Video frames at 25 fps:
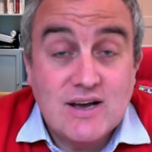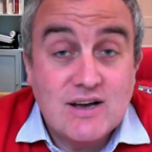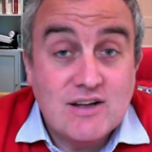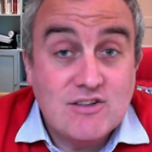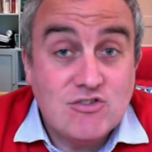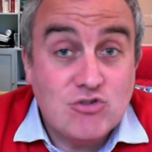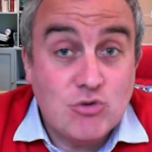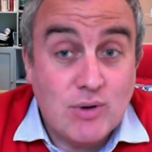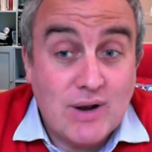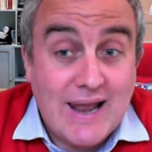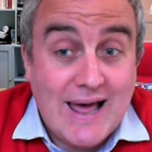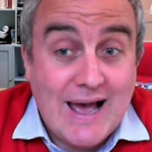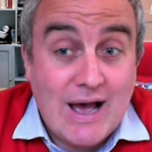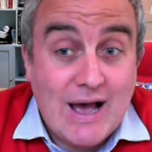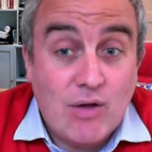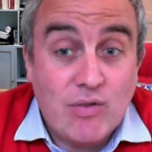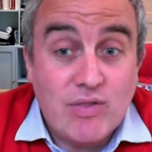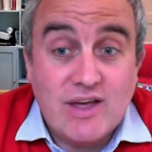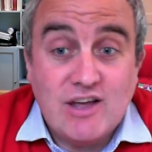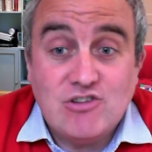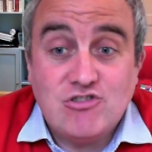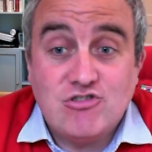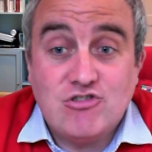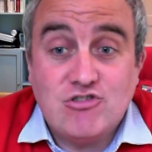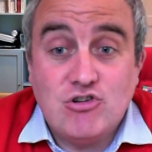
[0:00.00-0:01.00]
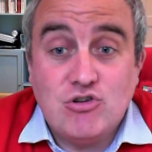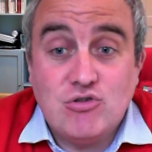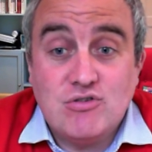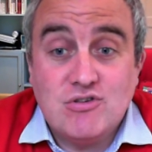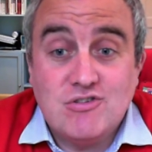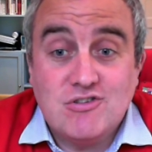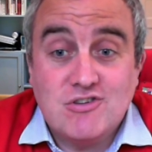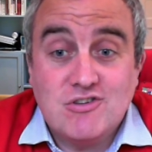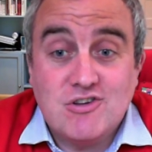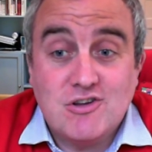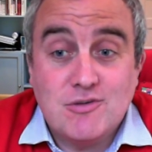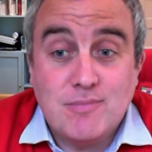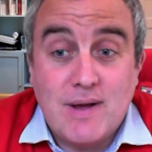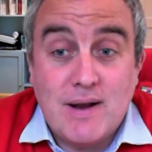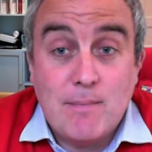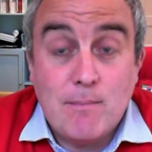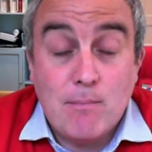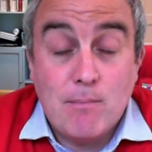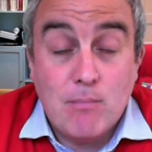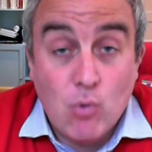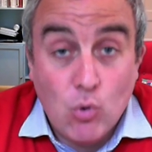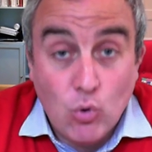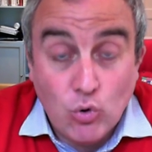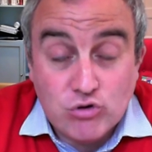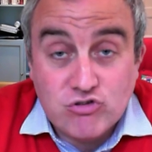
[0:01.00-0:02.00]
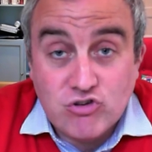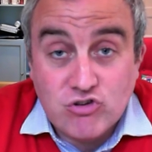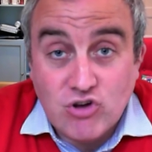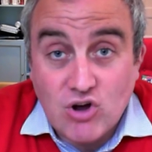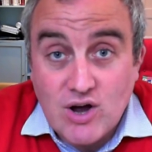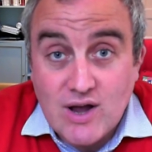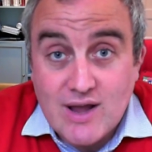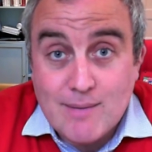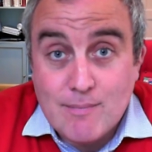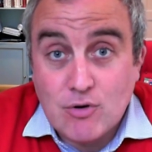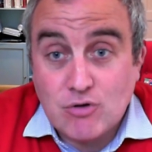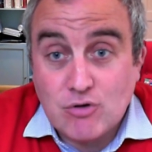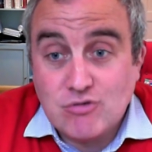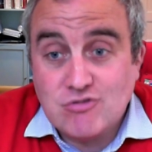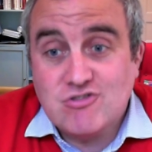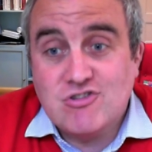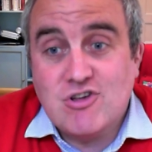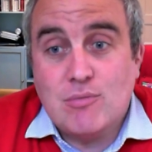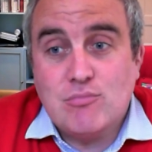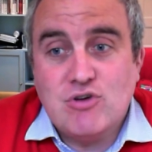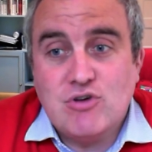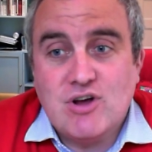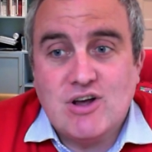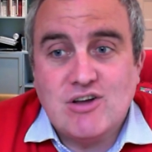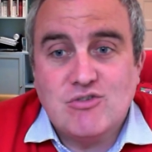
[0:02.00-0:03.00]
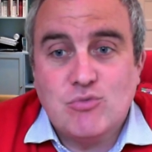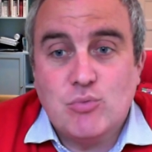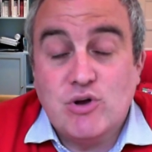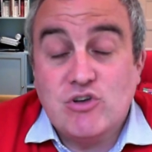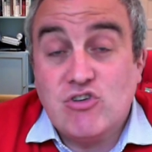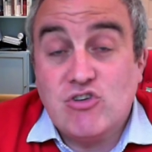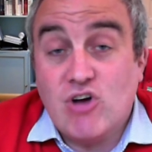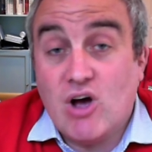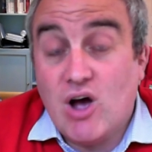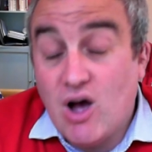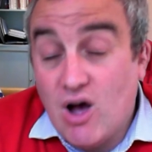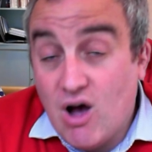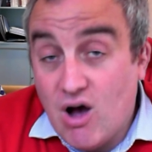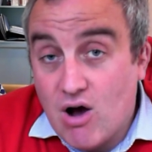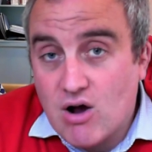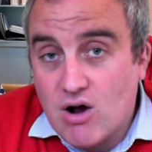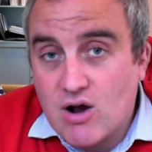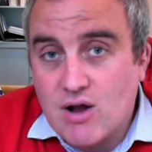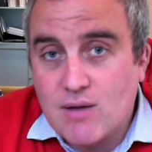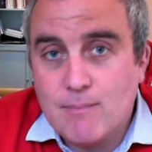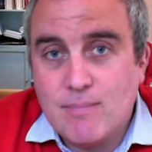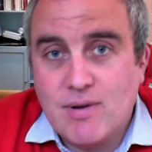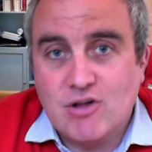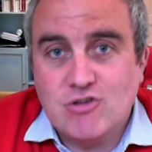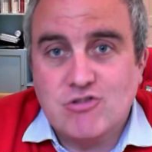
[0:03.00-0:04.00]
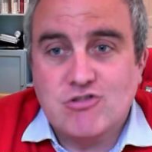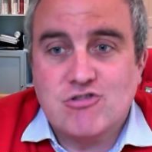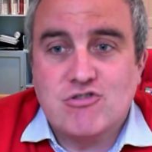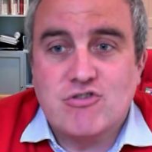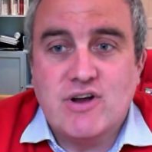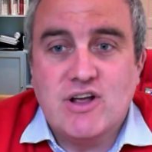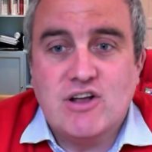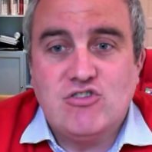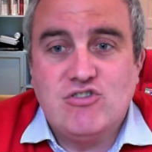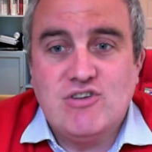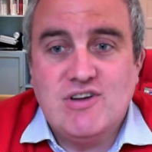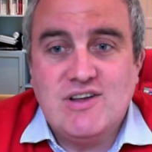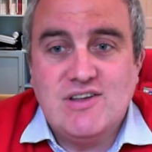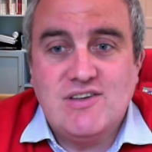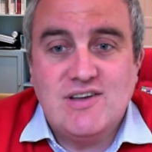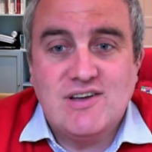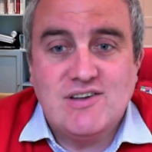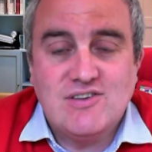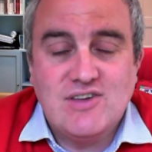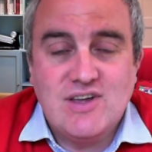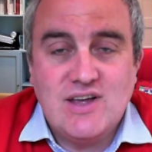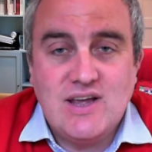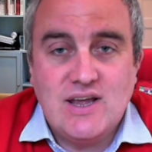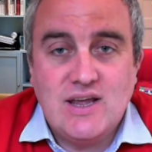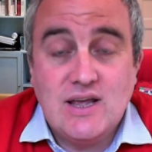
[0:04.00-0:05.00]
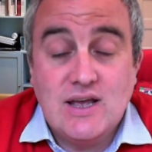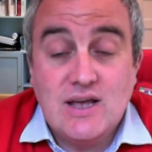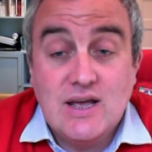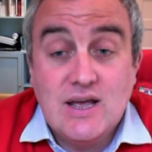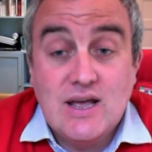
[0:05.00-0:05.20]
to allow their students to spend more time on subjects which are compulsory at GCSE